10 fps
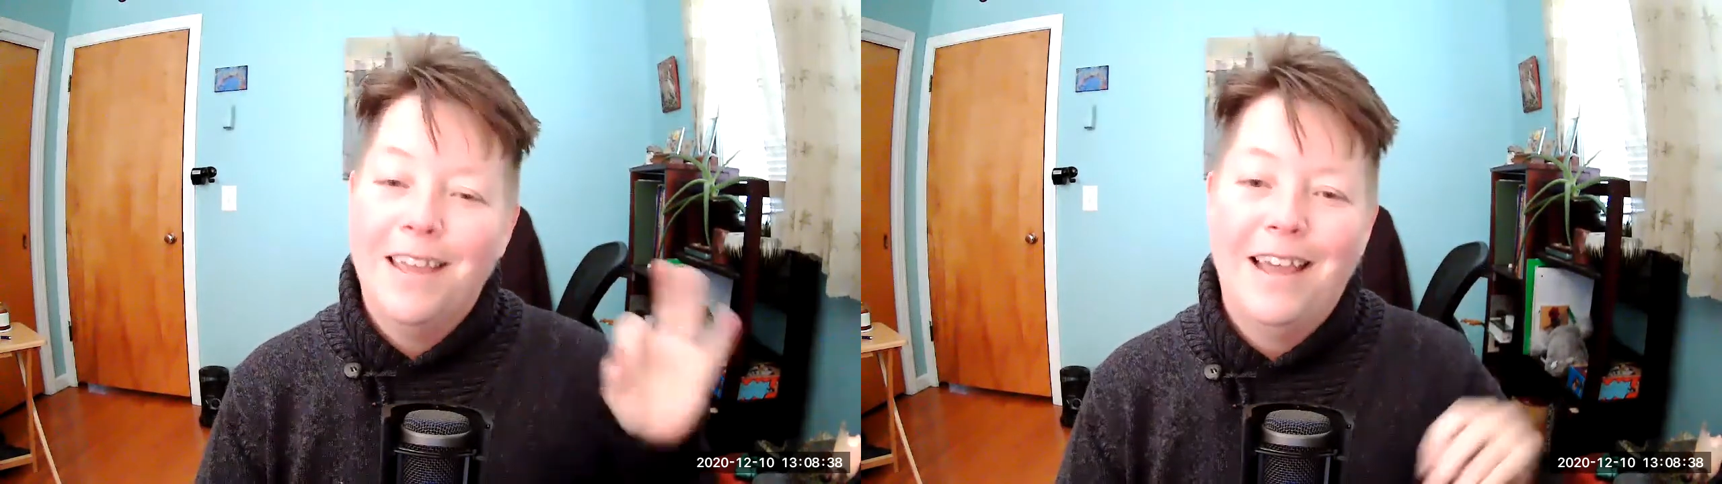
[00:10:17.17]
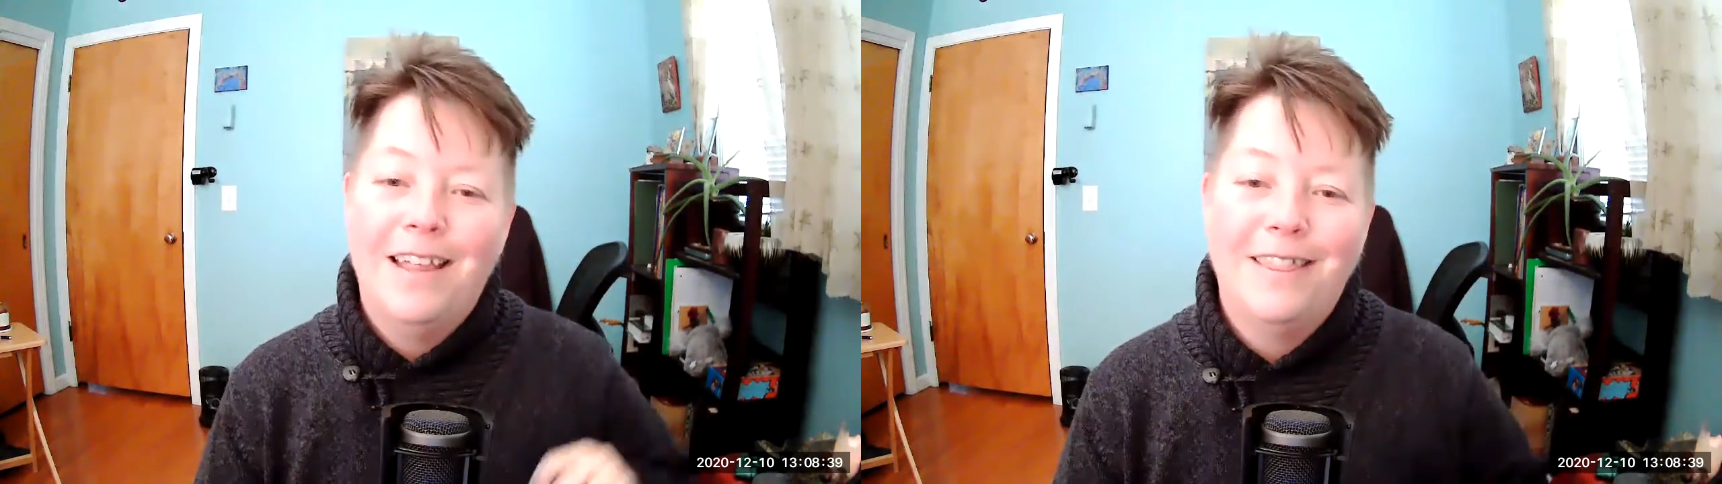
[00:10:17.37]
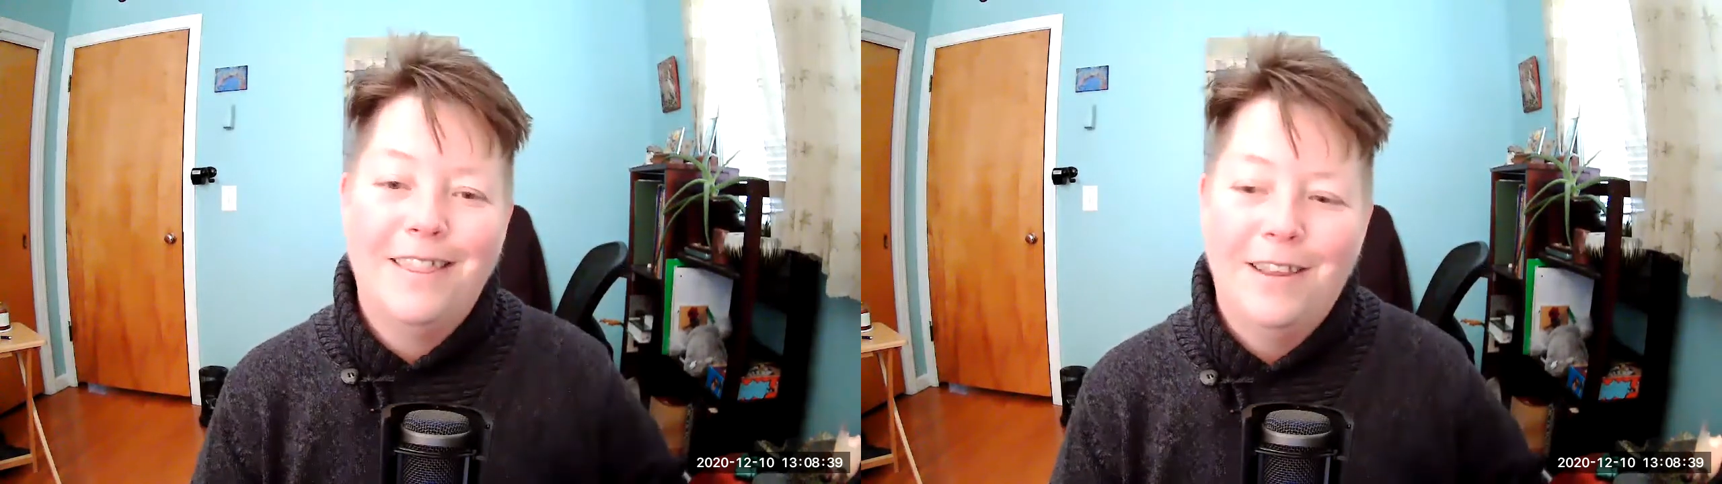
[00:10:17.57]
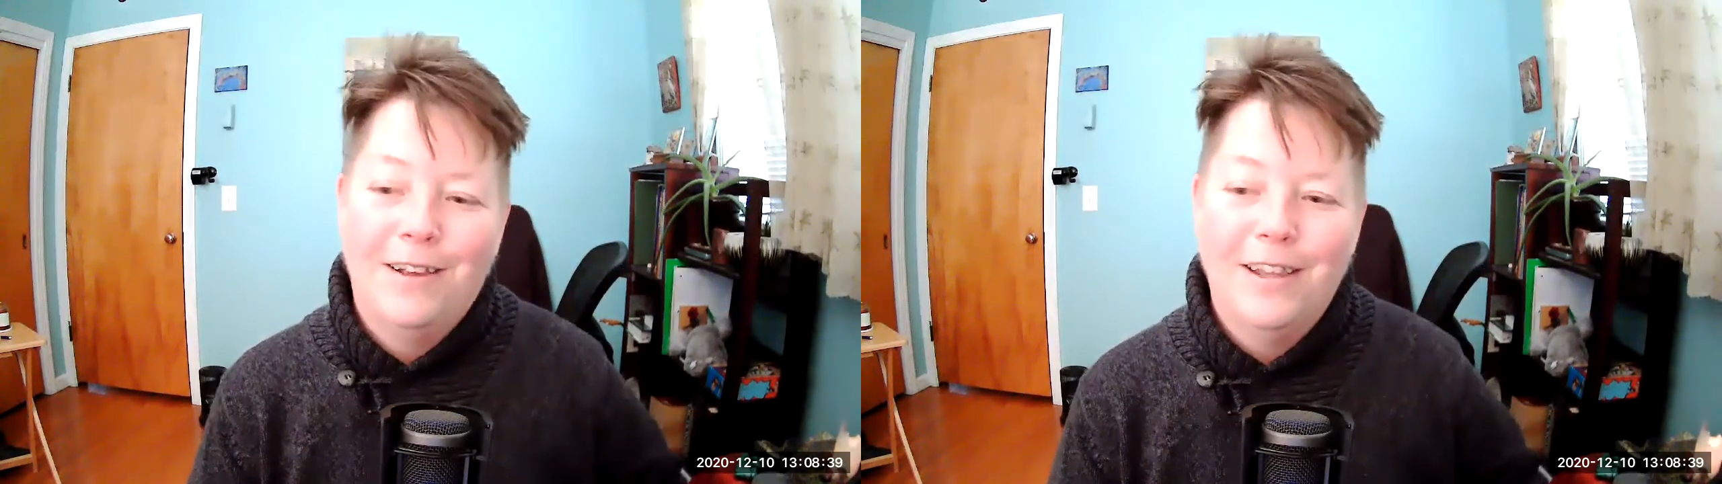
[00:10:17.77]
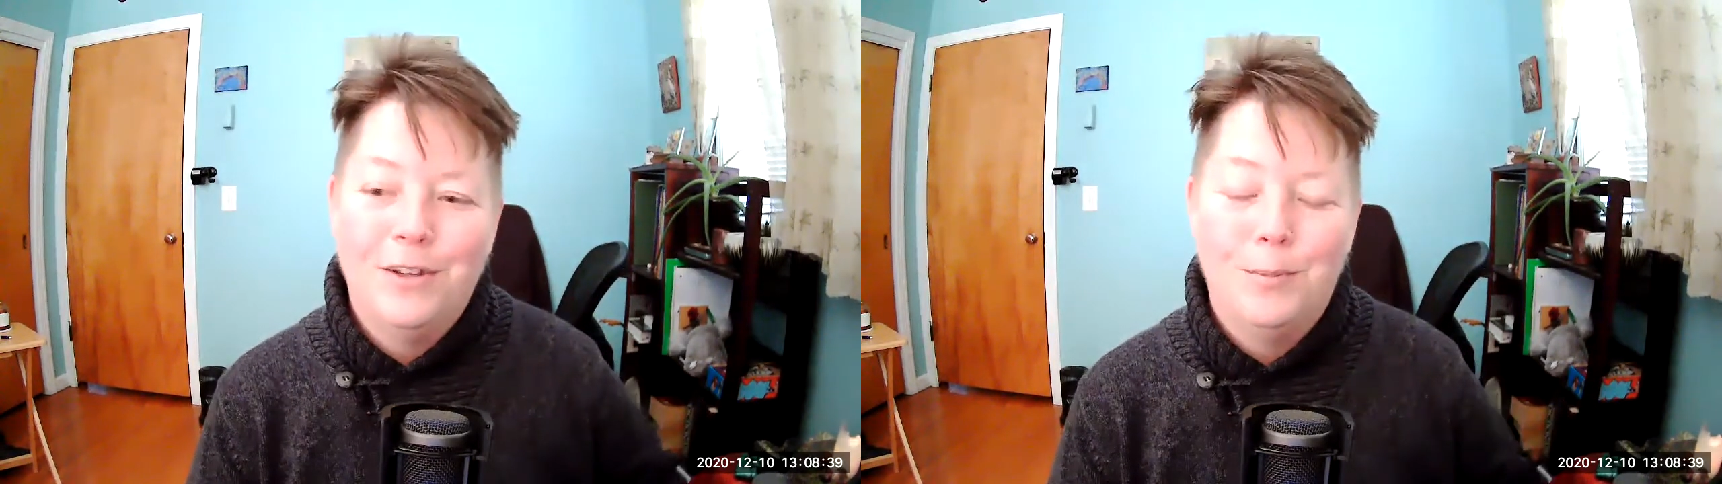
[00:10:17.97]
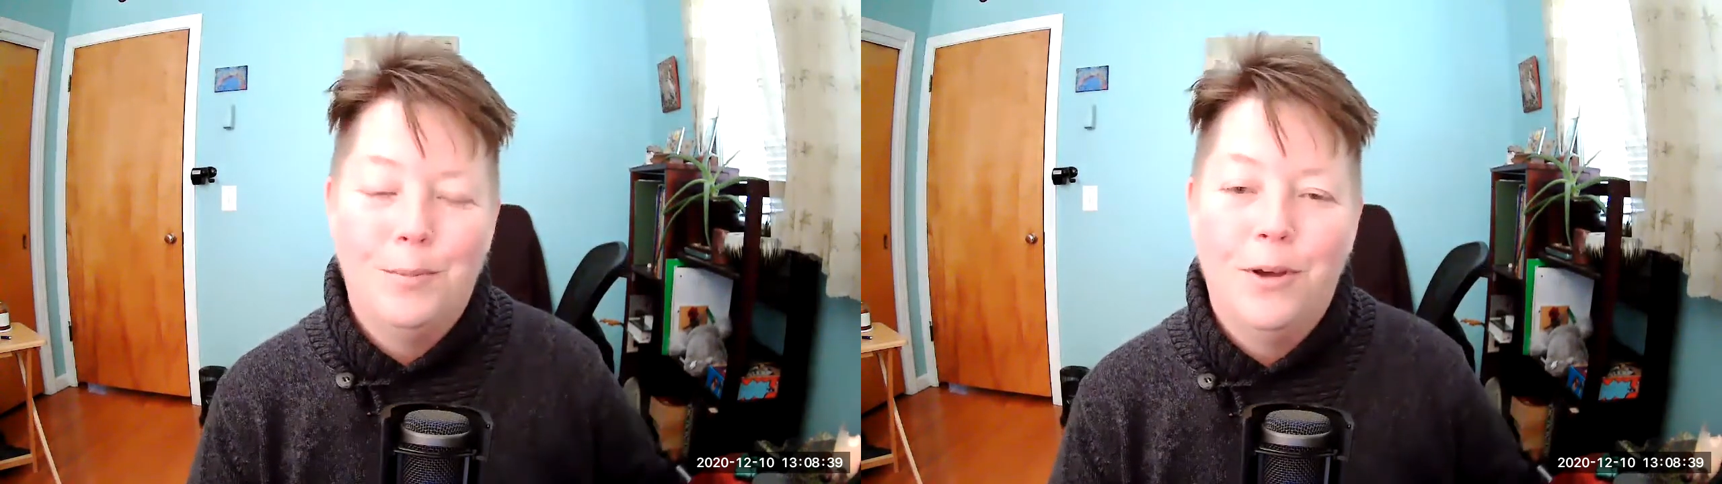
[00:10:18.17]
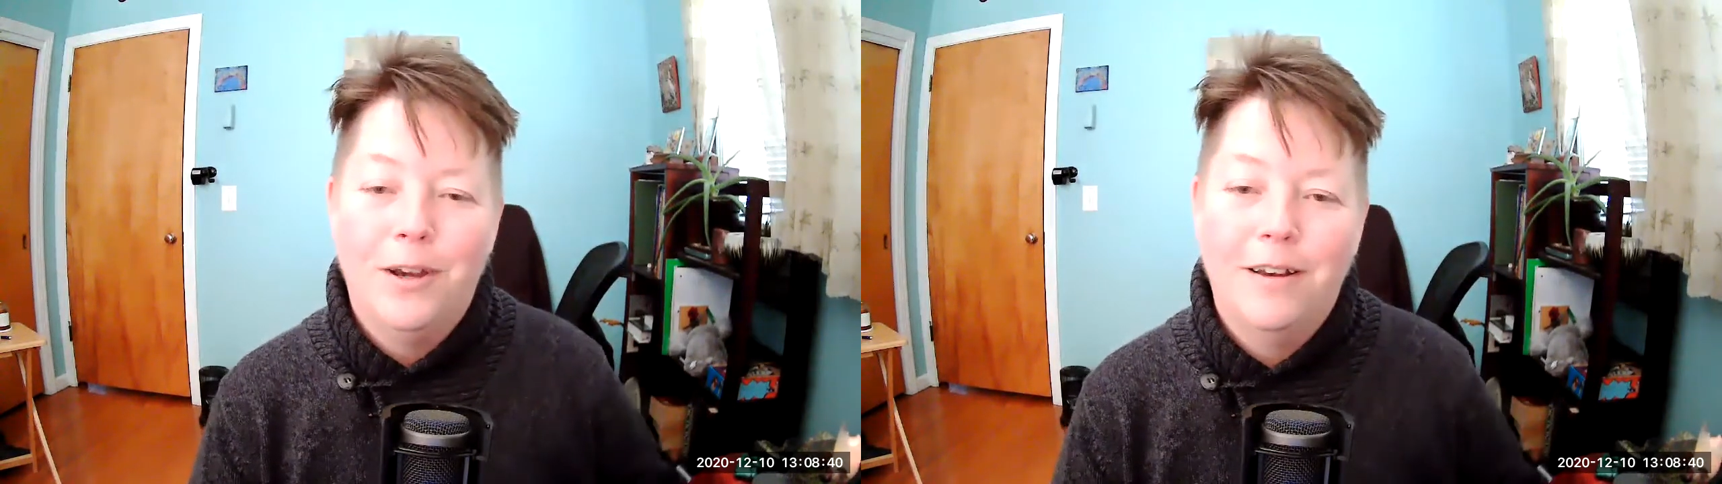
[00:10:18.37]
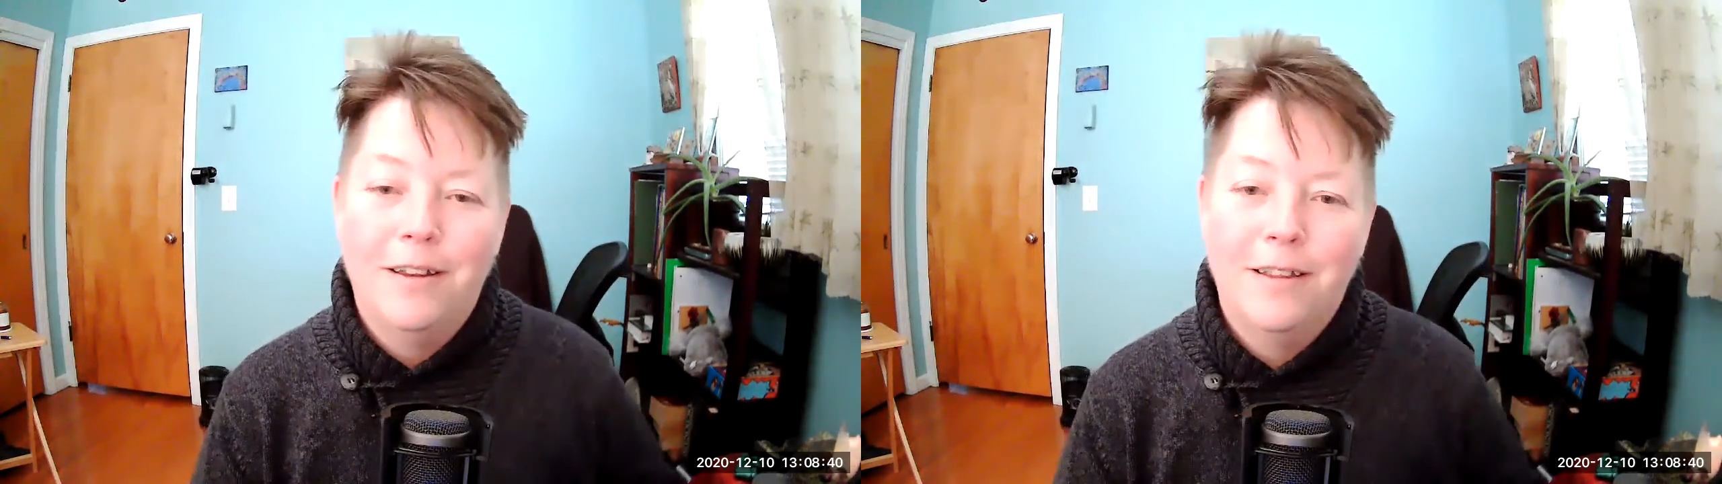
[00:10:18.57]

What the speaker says: and they'll get you pointed